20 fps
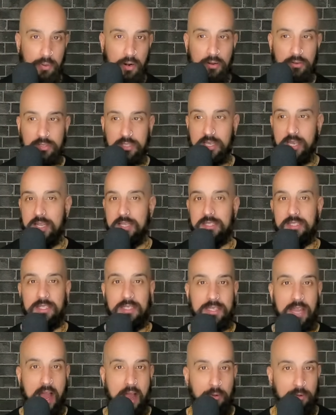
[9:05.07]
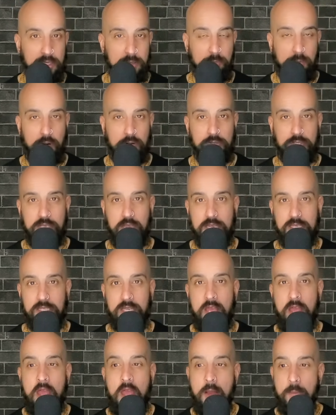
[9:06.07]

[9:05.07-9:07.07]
process, the Taoist process.